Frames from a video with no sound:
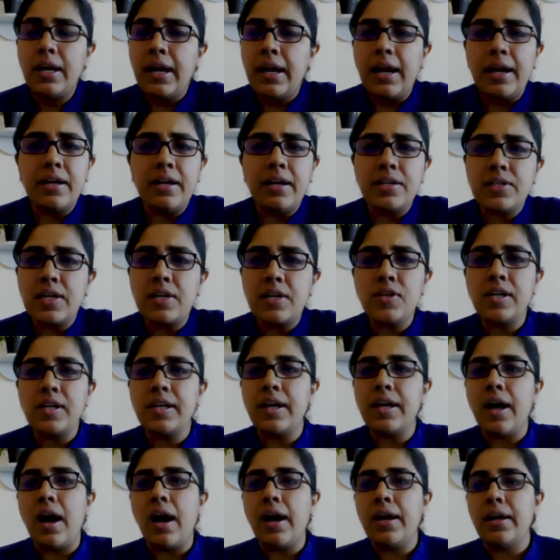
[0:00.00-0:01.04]
And
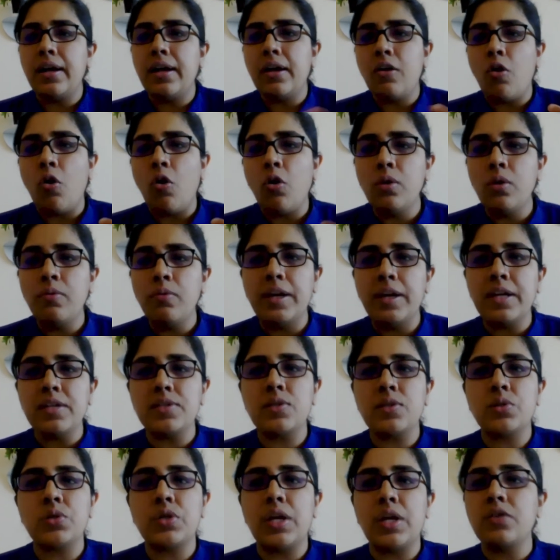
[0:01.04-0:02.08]
essentially, I always
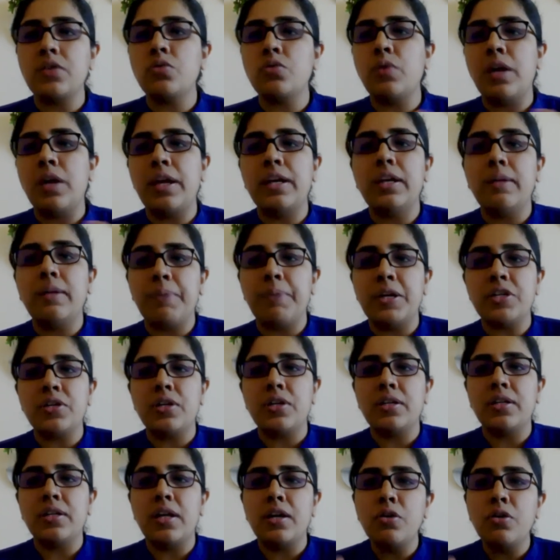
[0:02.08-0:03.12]
say to any
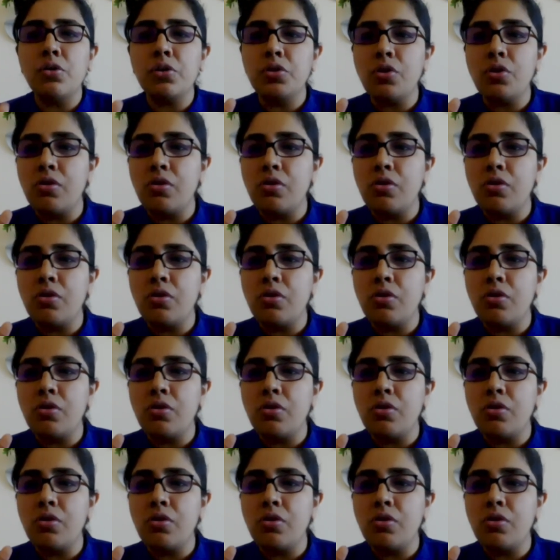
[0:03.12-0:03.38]
patient that look,